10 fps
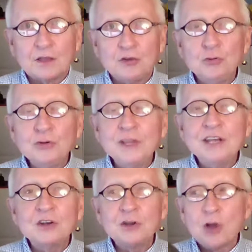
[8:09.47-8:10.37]
you
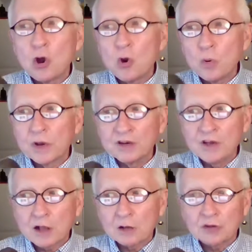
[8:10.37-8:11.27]
need to know what a
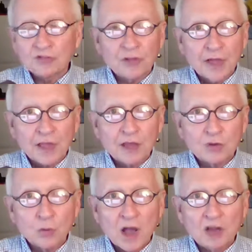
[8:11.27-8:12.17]
duck looks like.
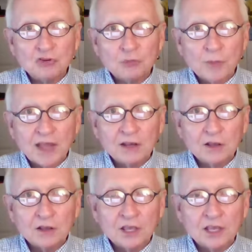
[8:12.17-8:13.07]
Otherwise, you
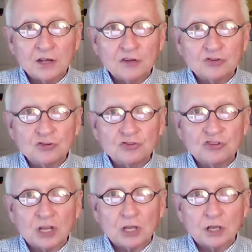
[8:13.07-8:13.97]
might hit a
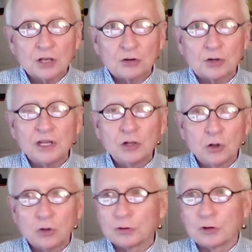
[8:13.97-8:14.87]
chicken or an eagle
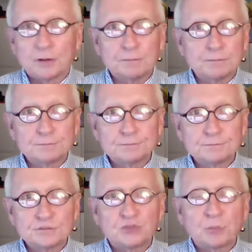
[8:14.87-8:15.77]
or a
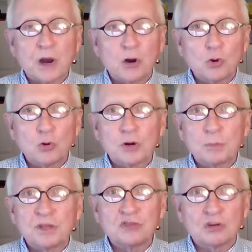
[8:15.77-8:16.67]
sparrow or a
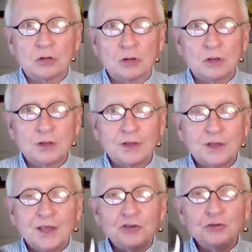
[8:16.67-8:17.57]
pigeon.
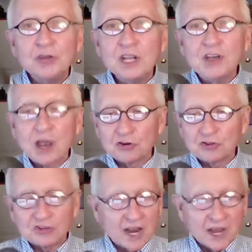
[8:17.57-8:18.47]
You need to
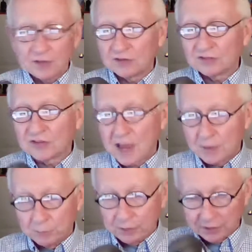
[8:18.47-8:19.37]
understand that it's got a
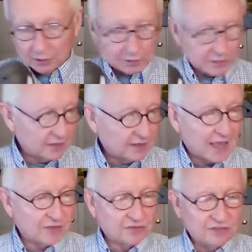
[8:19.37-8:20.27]
bill and it
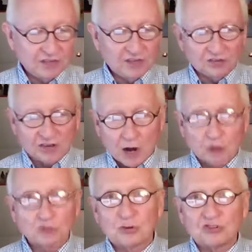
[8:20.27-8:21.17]
has these
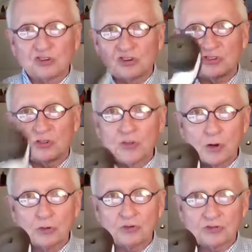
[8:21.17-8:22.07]
characteristics and
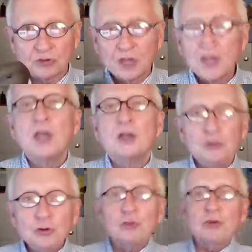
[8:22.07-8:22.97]
those.
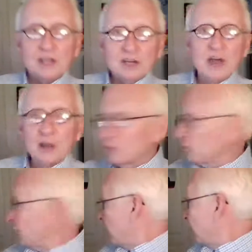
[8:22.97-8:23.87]
You need to
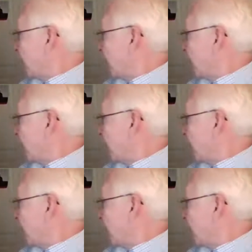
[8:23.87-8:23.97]
understand the